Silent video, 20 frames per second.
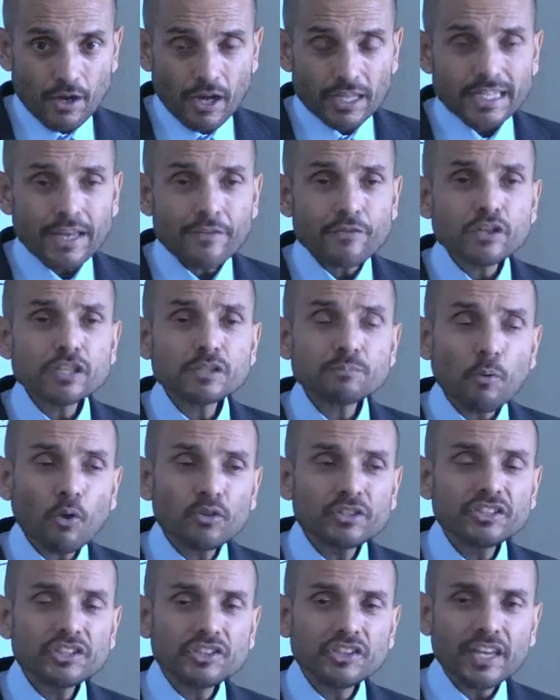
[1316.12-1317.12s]
never
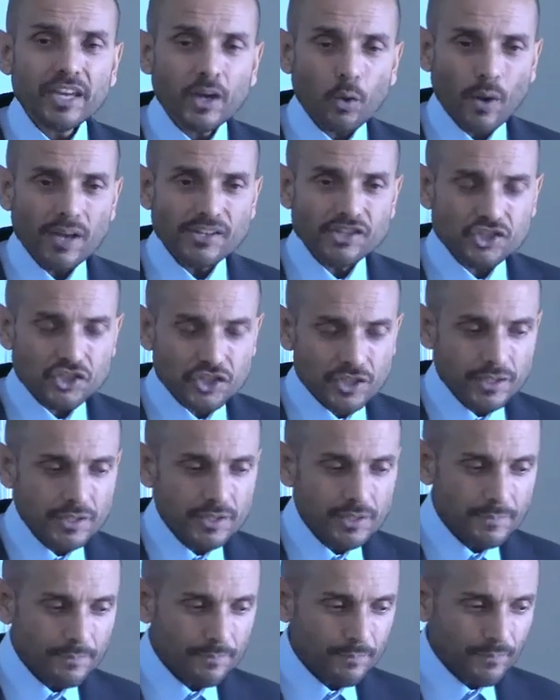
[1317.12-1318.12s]
responded to their question